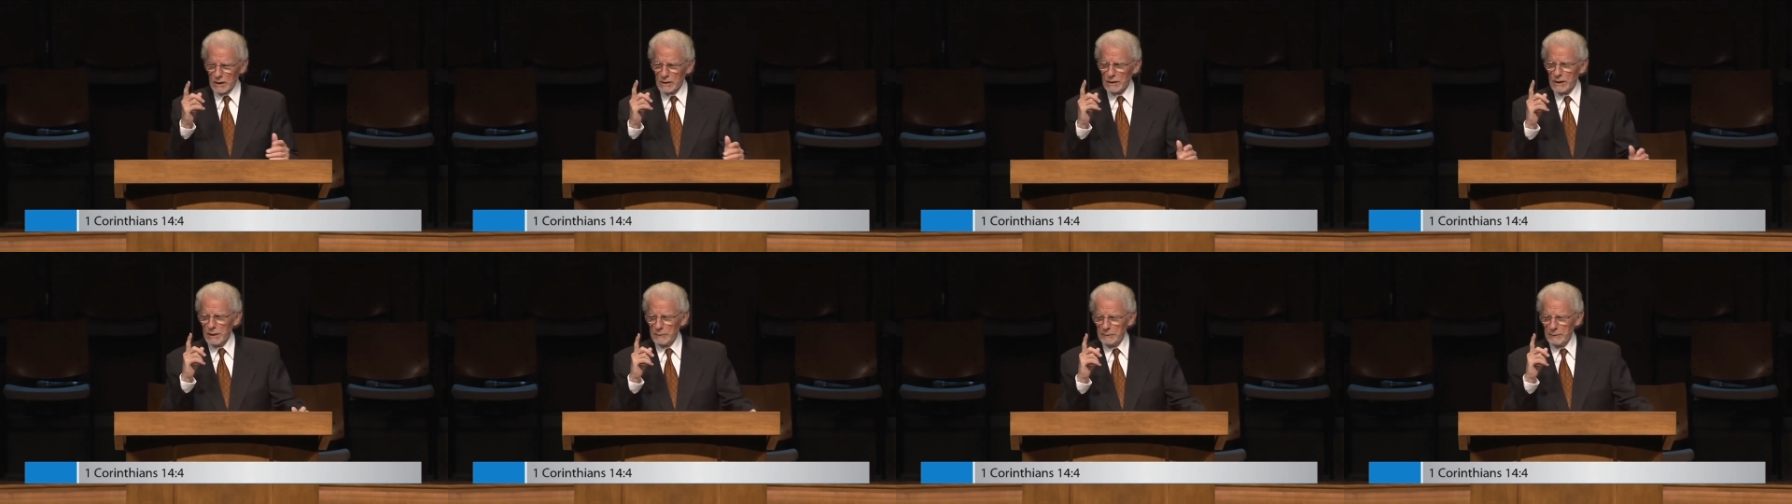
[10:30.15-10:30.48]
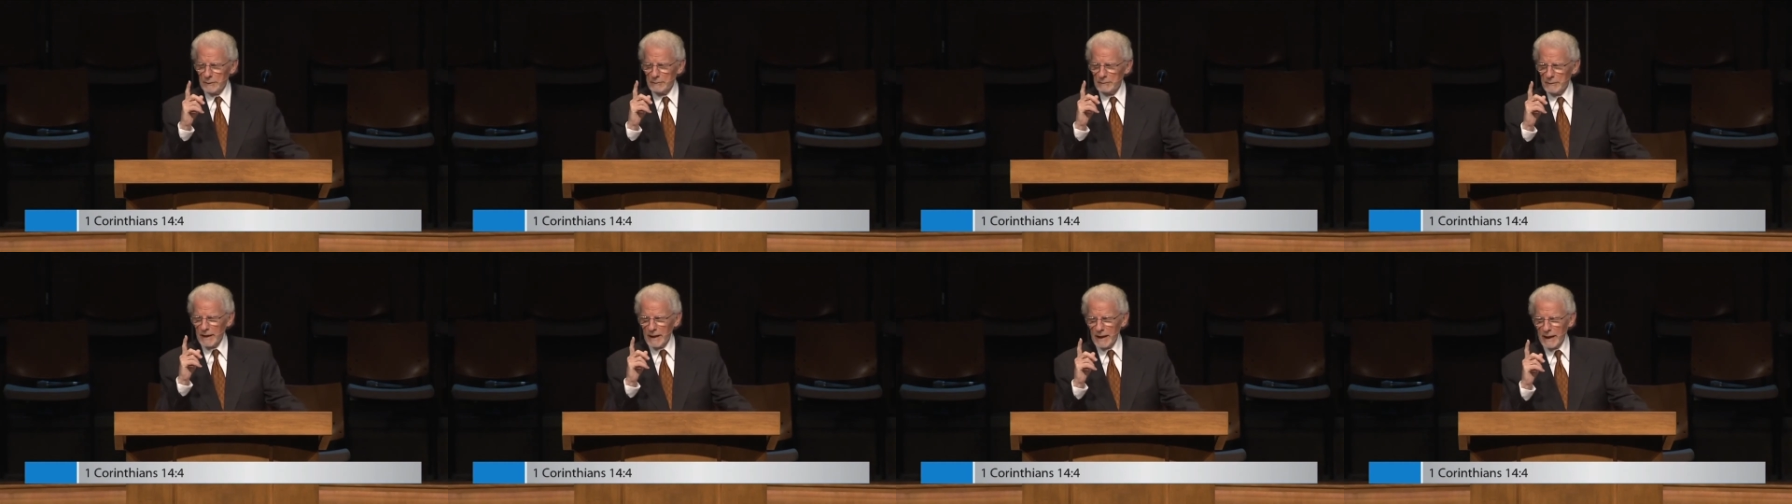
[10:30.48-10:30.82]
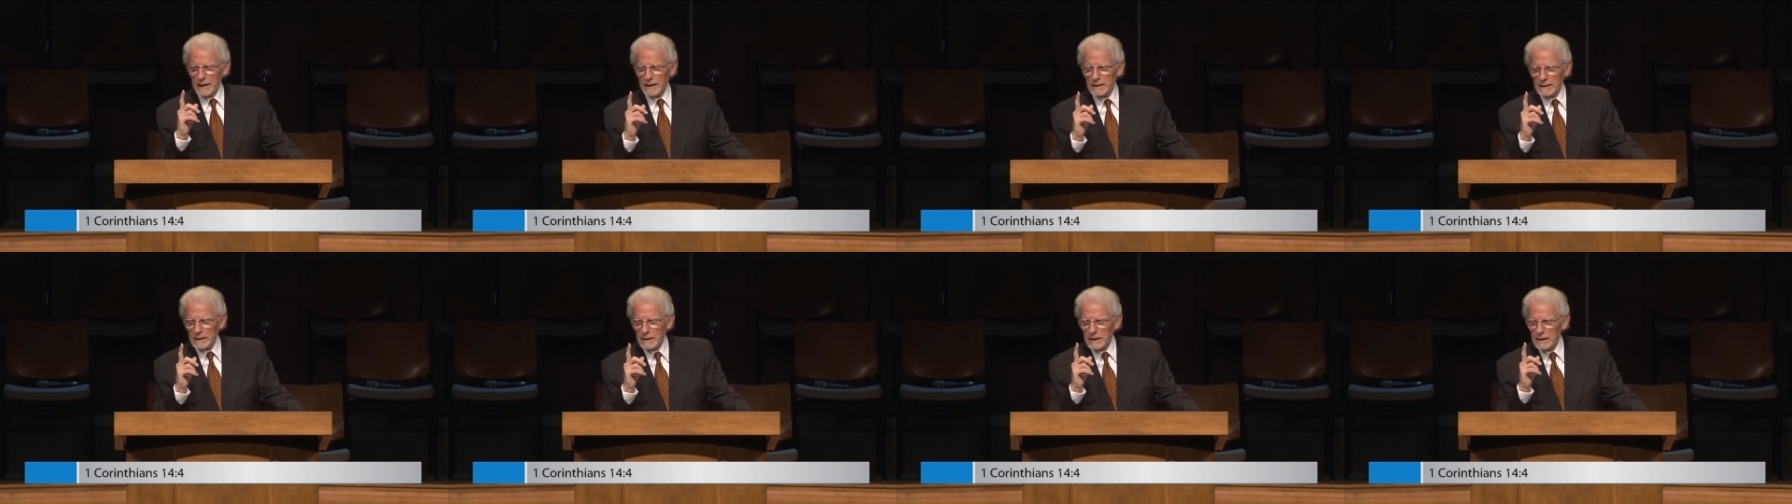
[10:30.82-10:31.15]
Now keep in
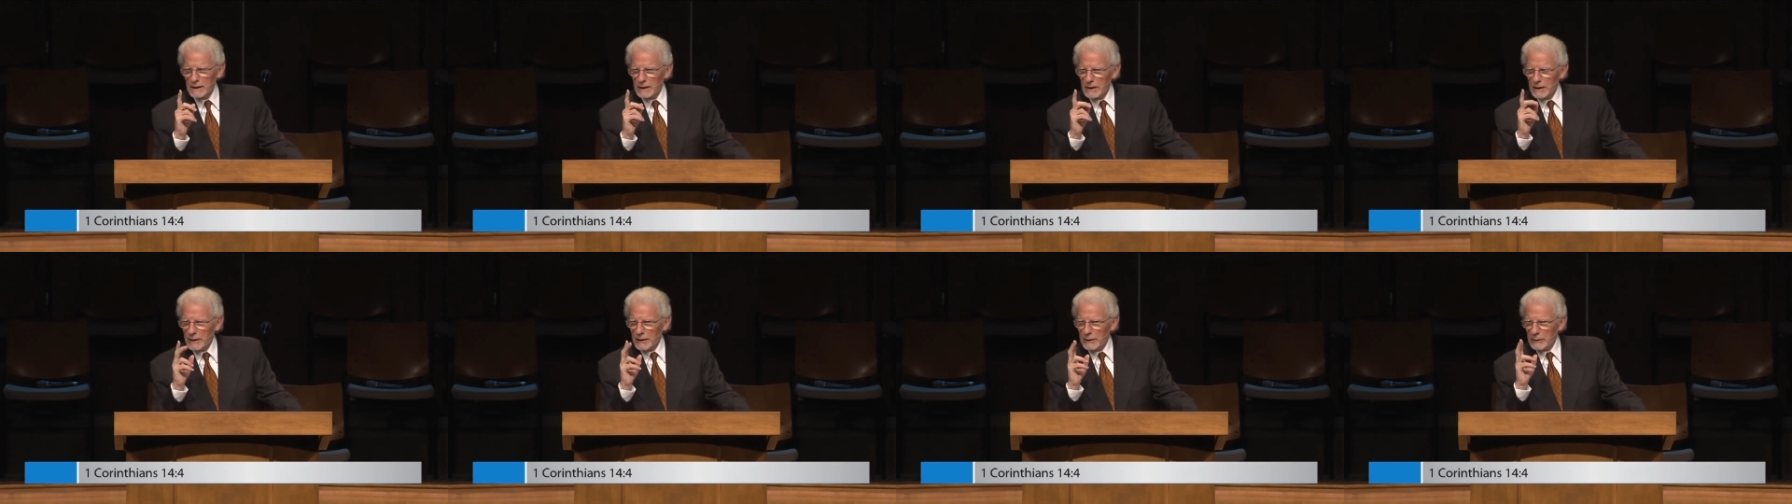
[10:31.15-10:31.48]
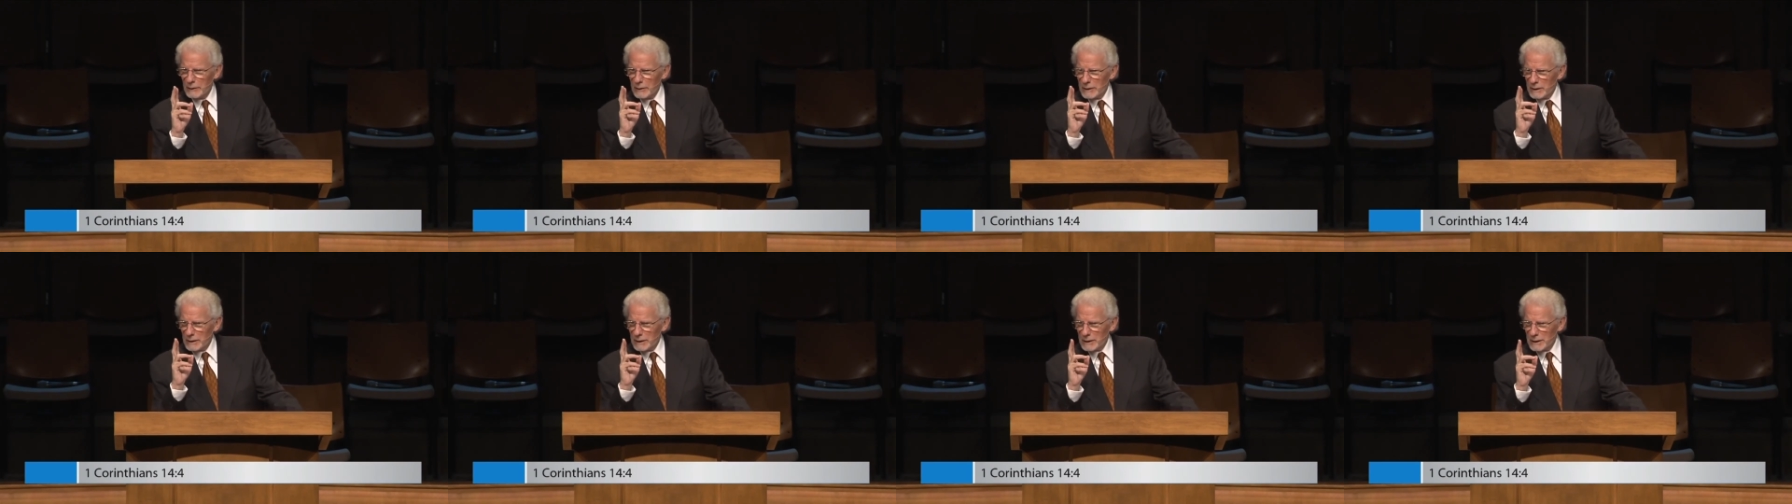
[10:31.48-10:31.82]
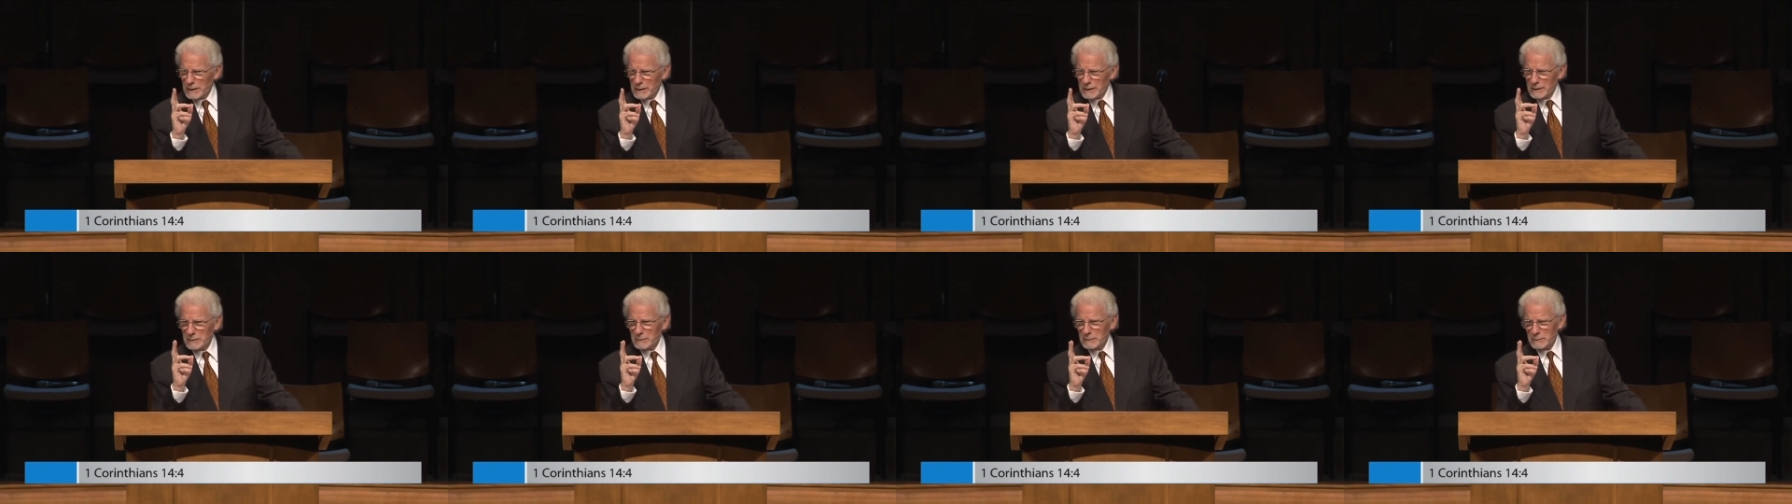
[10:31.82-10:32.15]
mind, we want
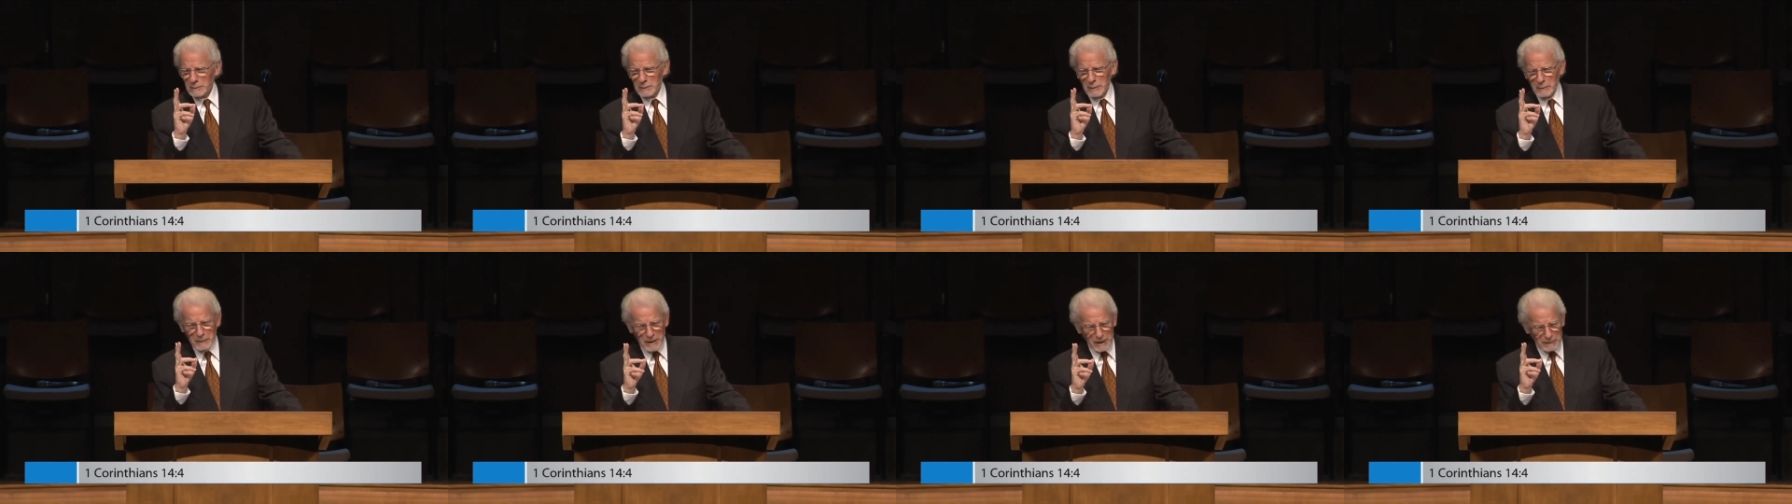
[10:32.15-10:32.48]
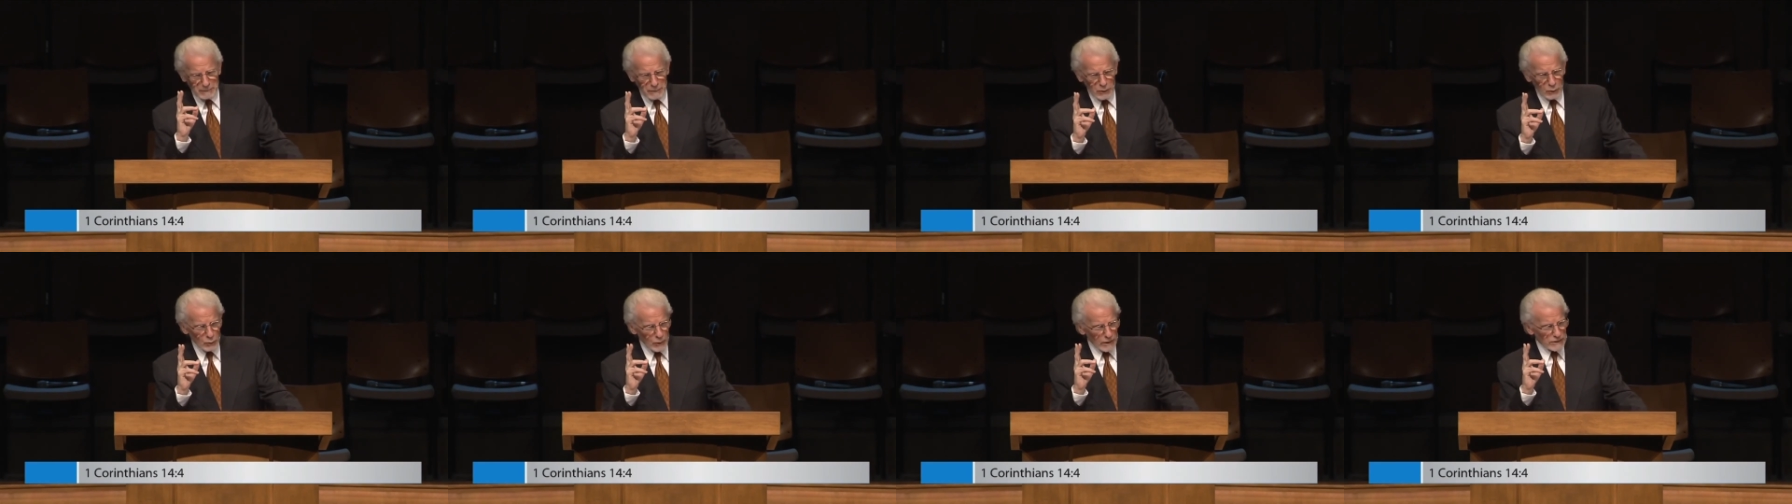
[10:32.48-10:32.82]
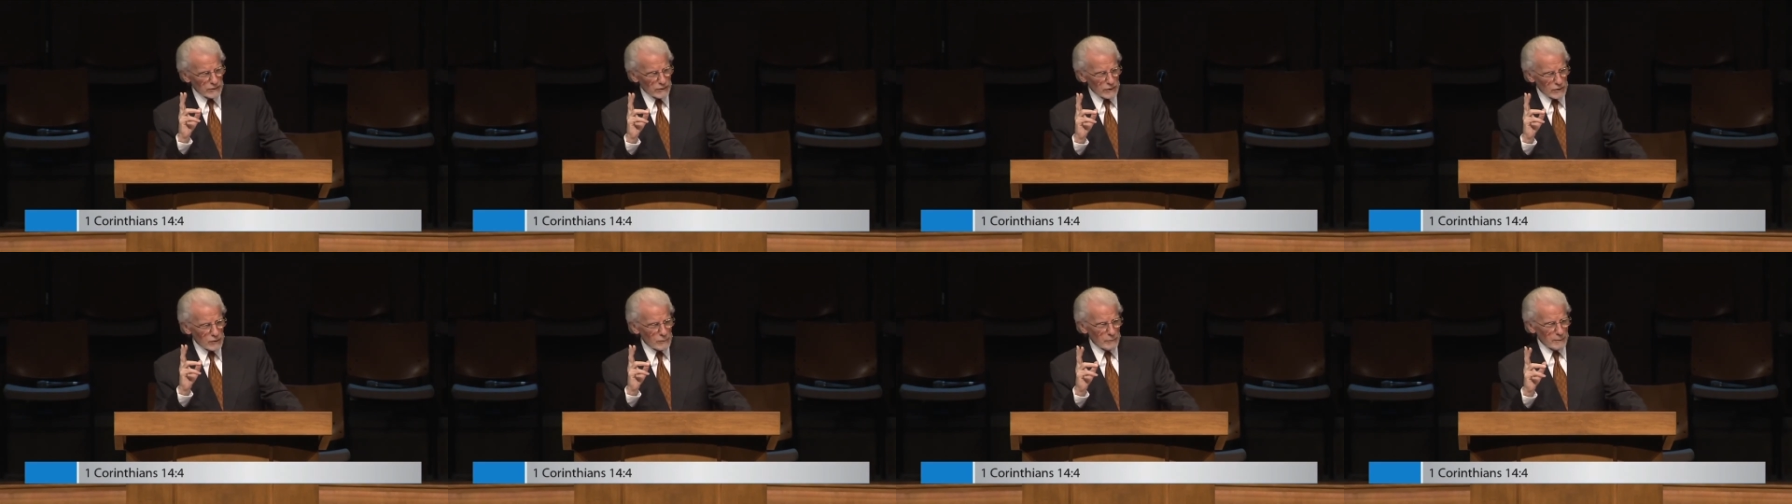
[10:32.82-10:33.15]
to remember
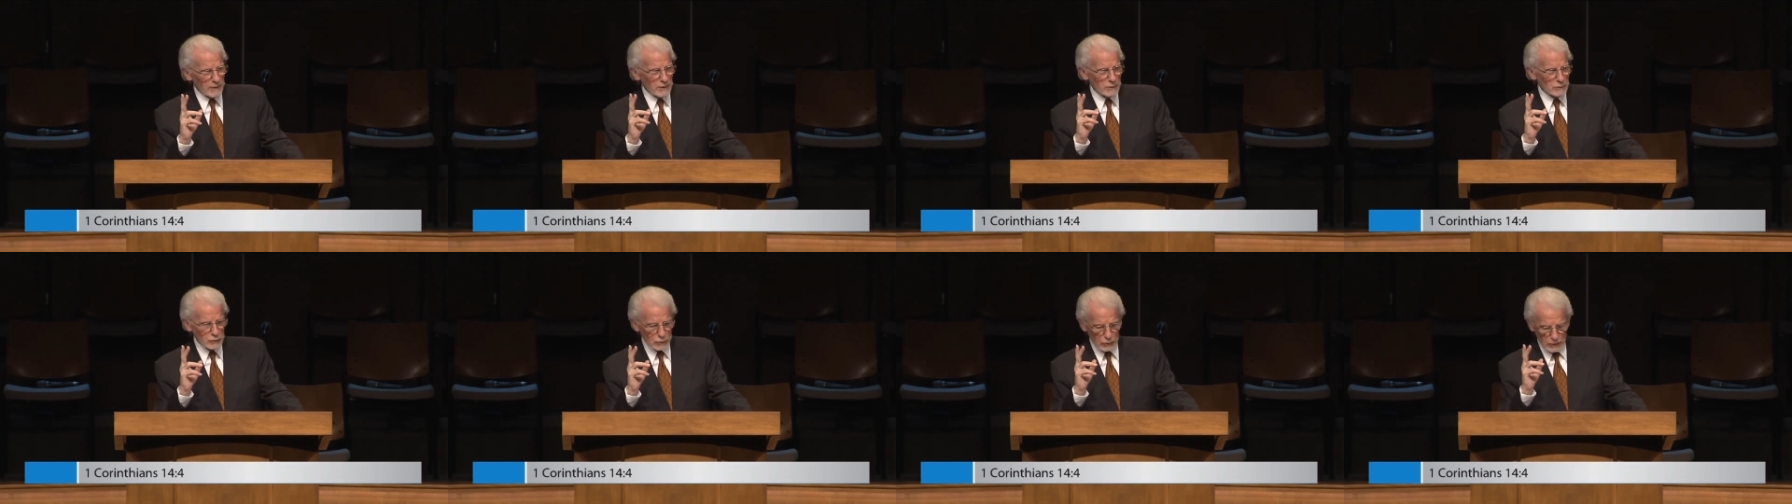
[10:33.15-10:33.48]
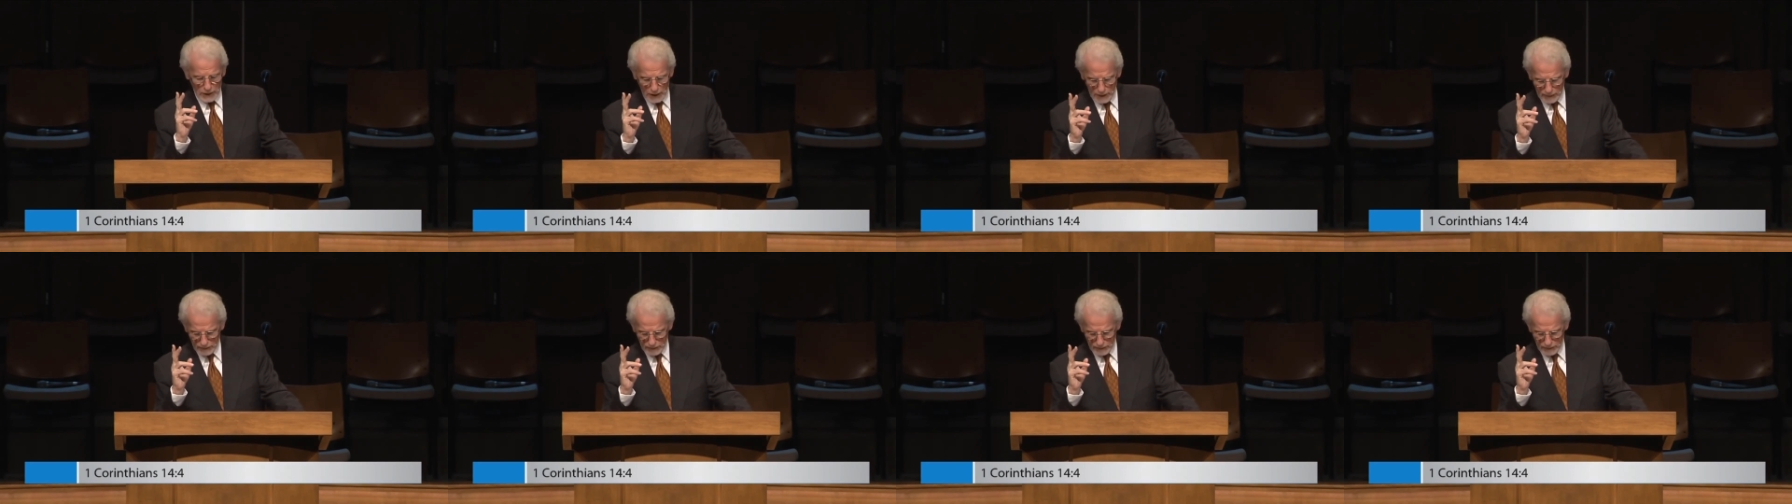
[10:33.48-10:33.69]
what the spiritual